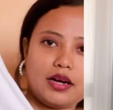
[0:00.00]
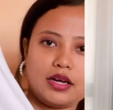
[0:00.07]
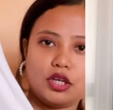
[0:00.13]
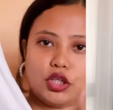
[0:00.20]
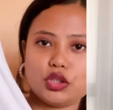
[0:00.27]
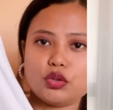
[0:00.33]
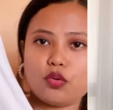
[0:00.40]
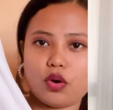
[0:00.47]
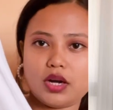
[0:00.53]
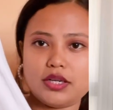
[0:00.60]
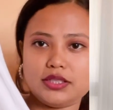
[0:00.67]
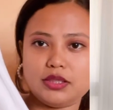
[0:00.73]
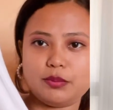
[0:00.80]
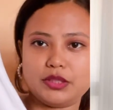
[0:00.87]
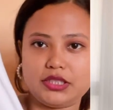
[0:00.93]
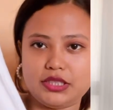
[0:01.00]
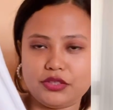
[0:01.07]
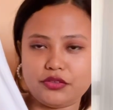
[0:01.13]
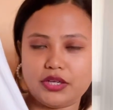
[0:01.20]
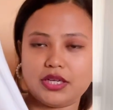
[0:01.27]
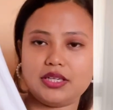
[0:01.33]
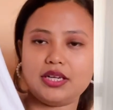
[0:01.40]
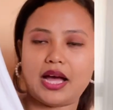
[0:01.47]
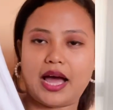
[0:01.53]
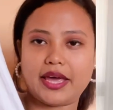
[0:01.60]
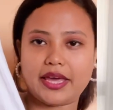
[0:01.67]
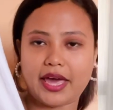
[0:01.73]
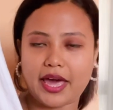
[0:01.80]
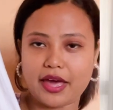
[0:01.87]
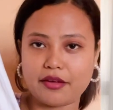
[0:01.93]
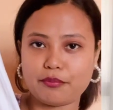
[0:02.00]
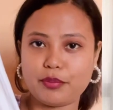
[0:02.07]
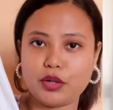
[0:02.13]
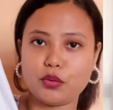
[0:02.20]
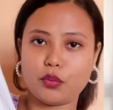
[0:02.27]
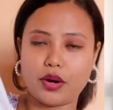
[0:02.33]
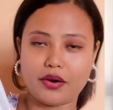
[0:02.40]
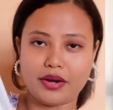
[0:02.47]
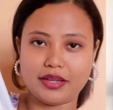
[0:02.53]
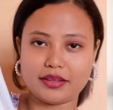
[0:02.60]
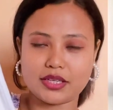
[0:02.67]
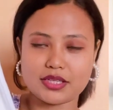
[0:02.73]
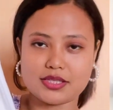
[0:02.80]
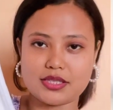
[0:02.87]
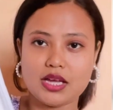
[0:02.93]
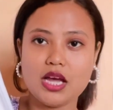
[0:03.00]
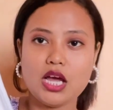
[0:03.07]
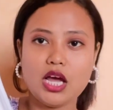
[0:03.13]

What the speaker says: good quality material. I have been wearing this